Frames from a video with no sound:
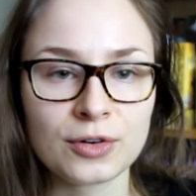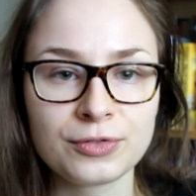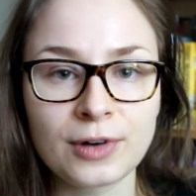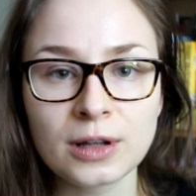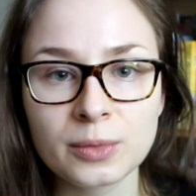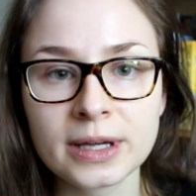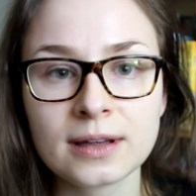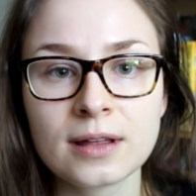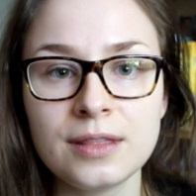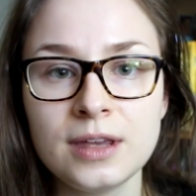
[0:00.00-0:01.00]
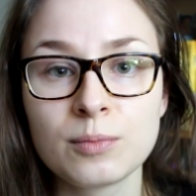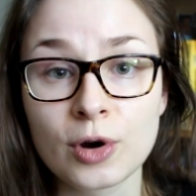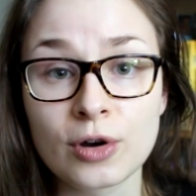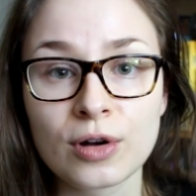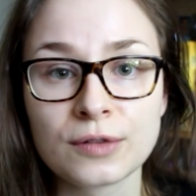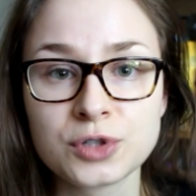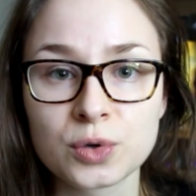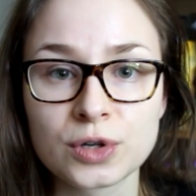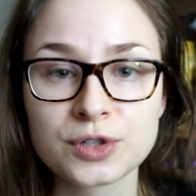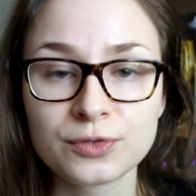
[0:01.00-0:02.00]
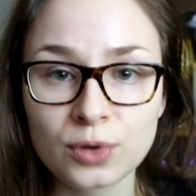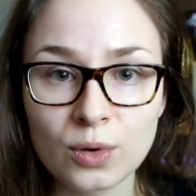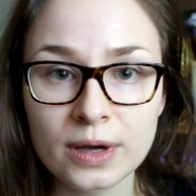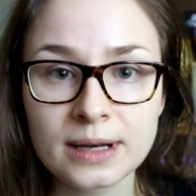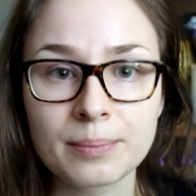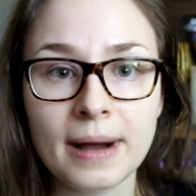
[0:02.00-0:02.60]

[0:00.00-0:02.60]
Following the murder of George Floyd